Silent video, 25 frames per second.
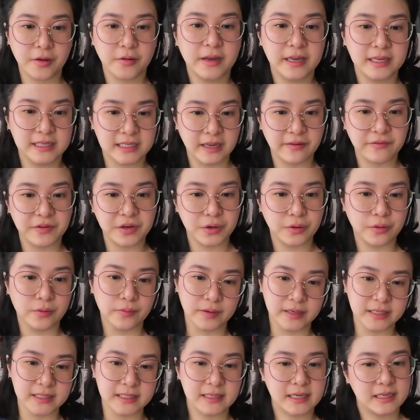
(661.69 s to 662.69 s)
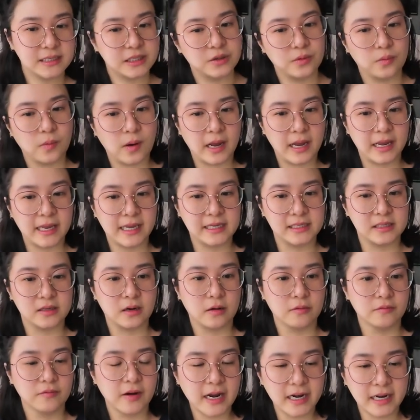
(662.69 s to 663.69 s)
though, he's given you a reason as to why he's
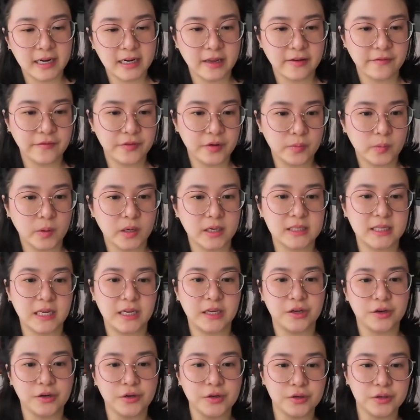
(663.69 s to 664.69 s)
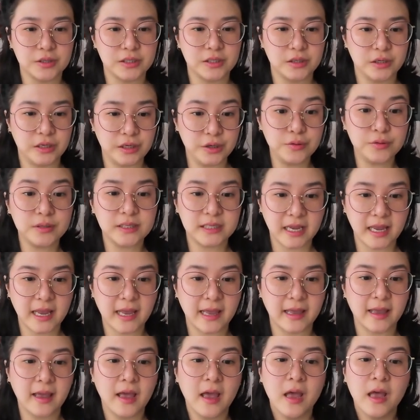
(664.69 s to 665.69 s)
not read any of your works, and you're you
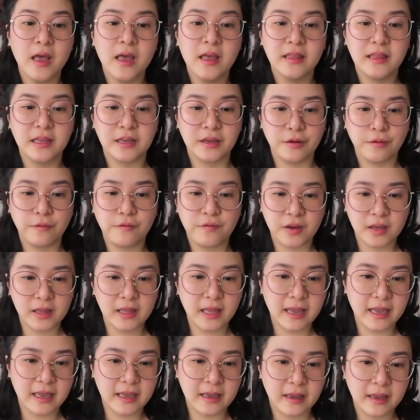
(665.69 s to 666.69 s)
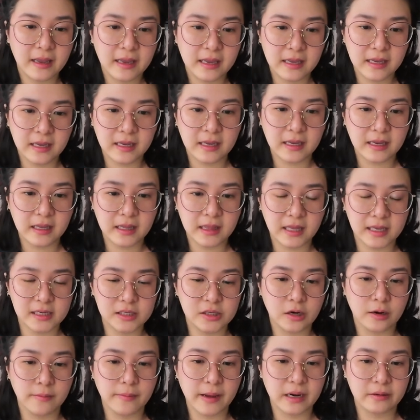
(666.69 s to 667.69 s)
saying that you feel like he thinks
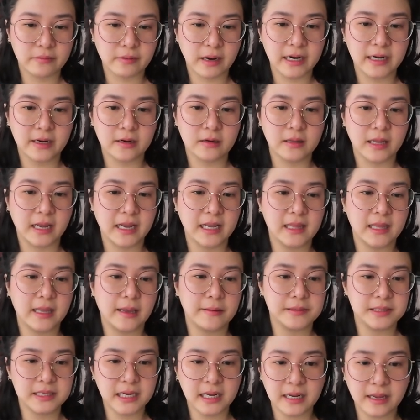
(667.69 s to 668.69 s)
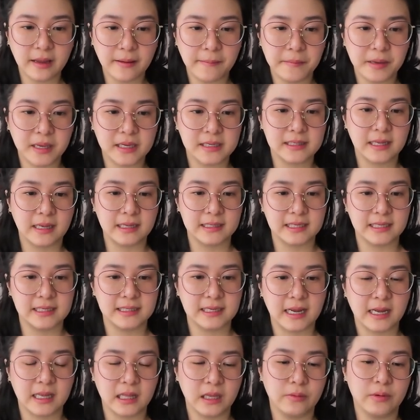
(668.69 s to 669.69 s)
you're a bad writer likely upset him because that's
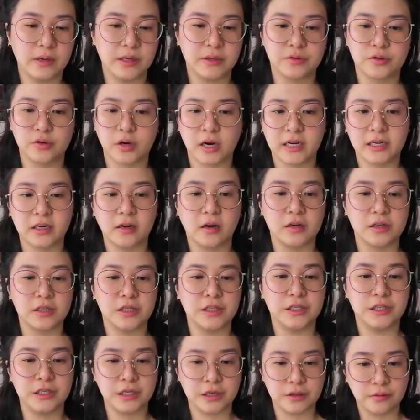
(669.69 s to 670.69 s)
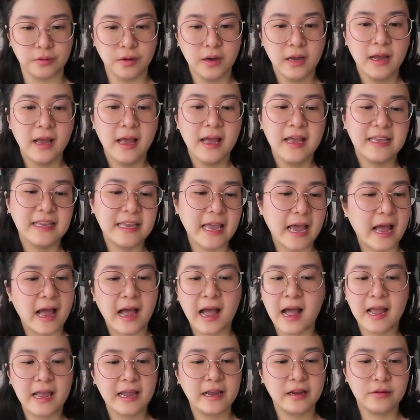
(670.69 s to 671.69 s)
exactly what he was trying not to do. Yeah,
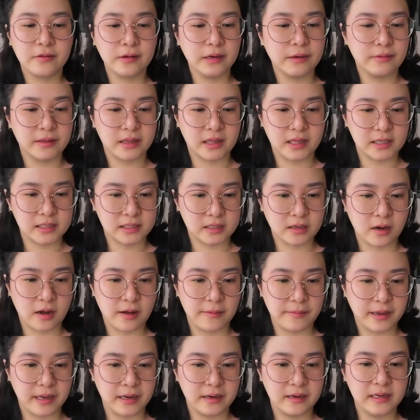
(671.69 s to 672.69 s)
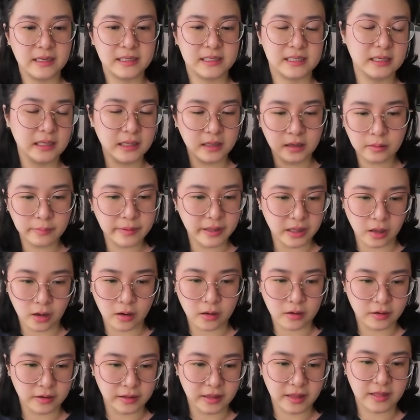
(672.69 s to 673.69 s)
I agree with this comment. It's a little bit
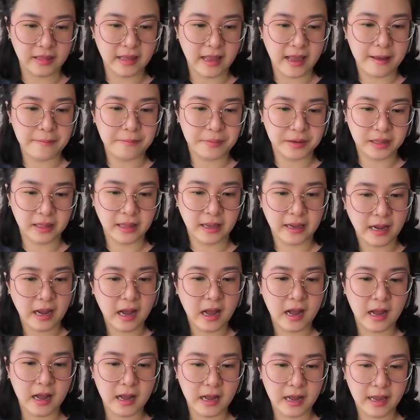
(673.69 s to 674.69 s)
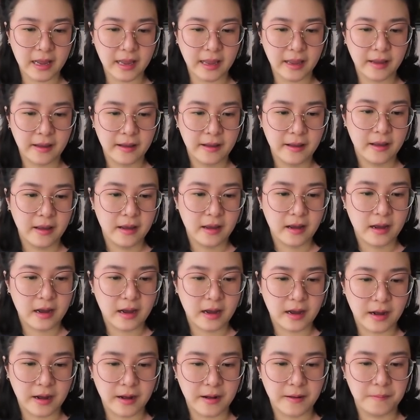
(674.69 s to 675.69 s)
longer than that, but like I
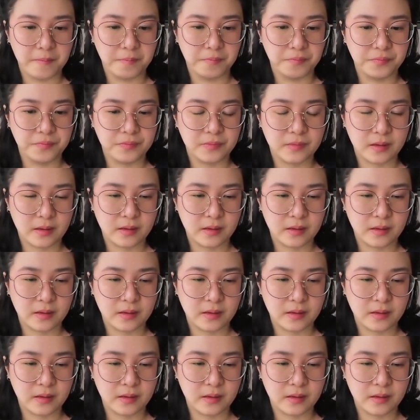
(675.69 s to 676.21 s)
um,